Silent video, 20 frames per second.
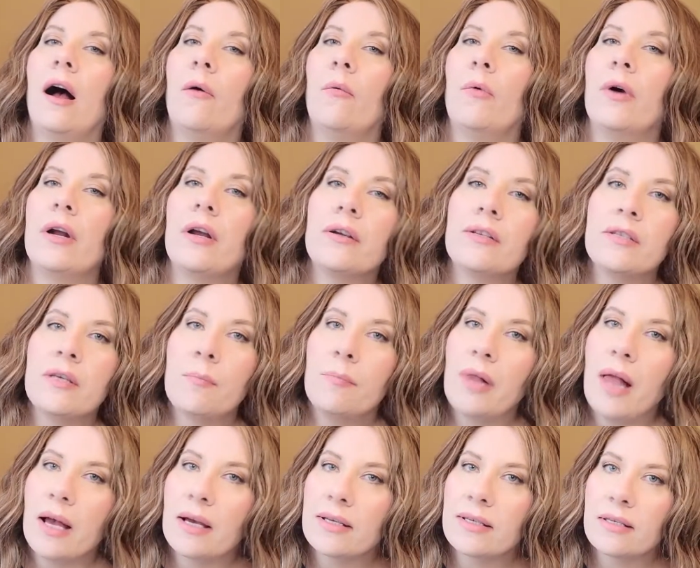Went on to the
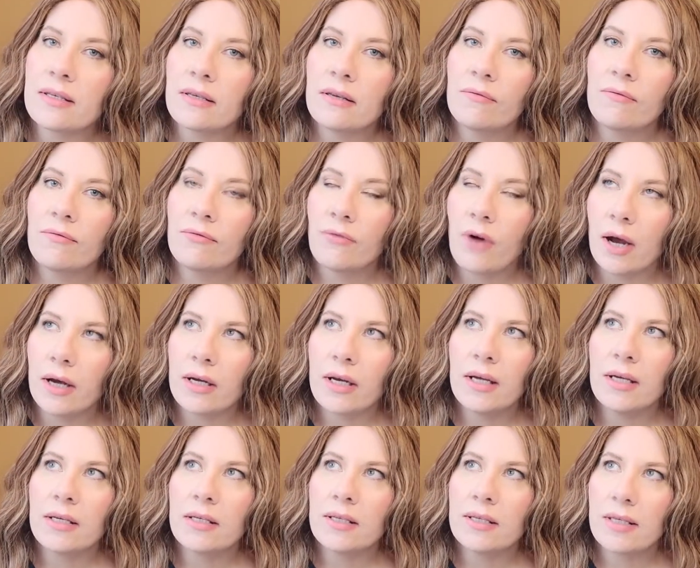Black
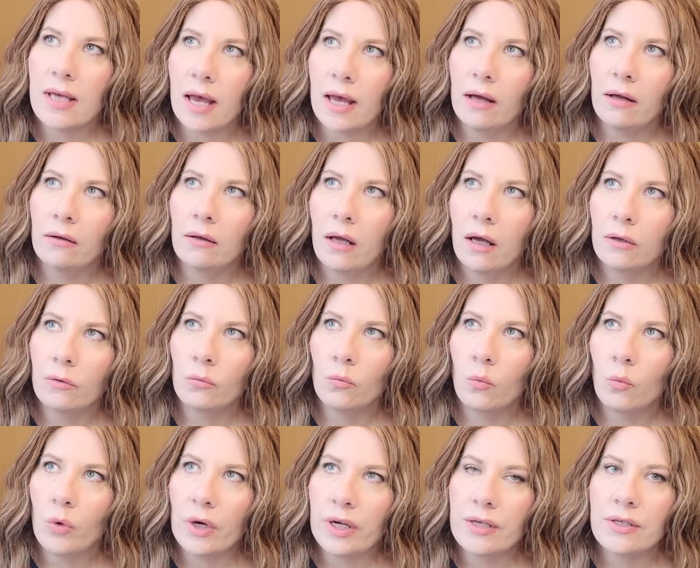Friday sale
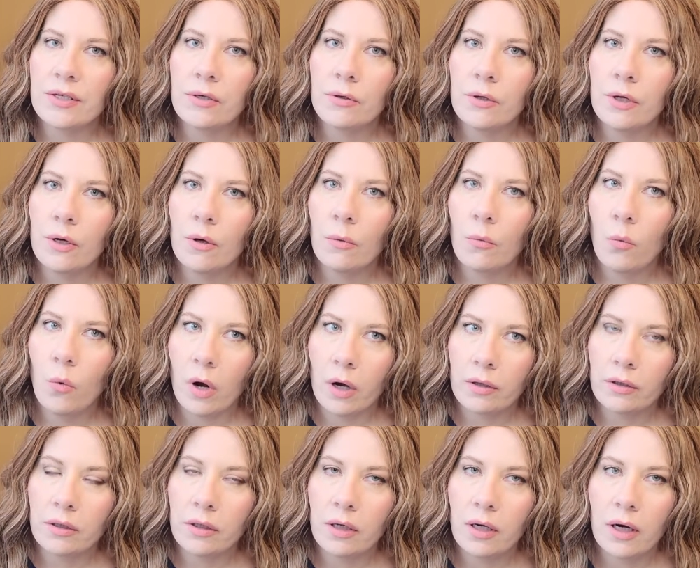on Wig Studio
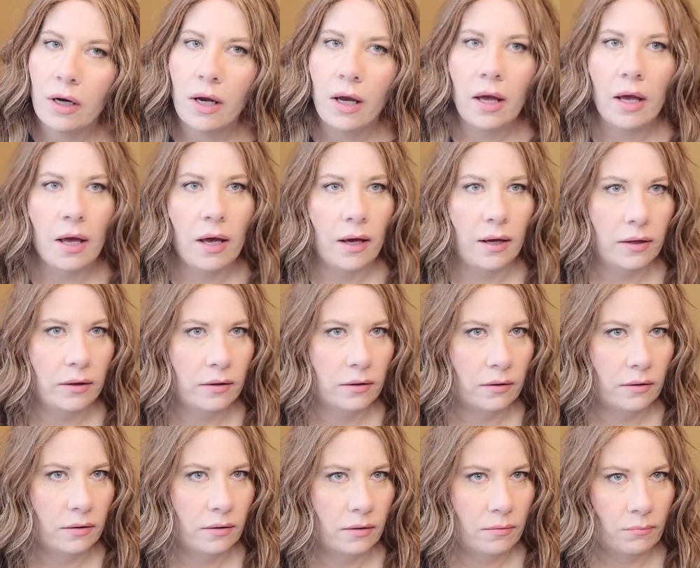1 and
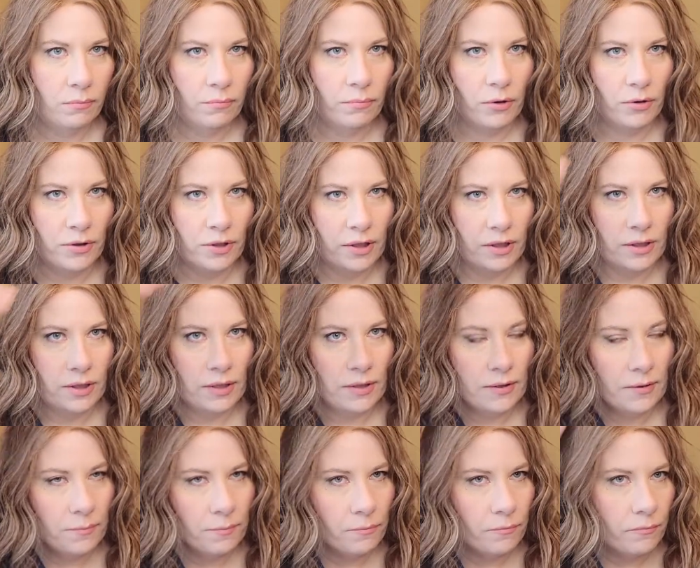purchased this.